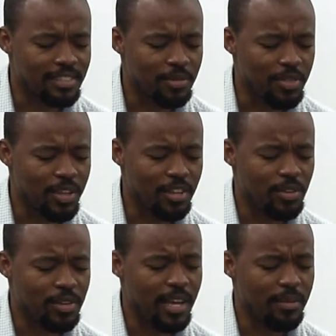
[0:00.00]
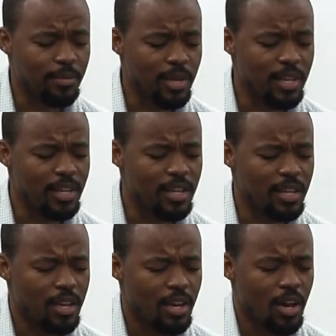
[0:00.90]
We thank you that we
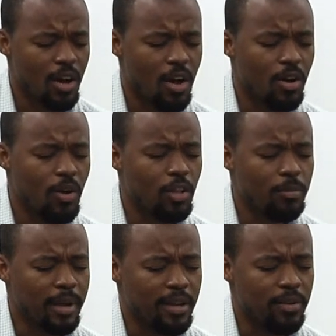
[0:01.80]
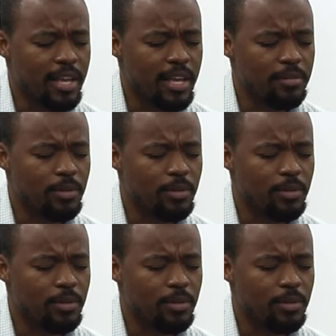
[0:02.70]
are called by your name,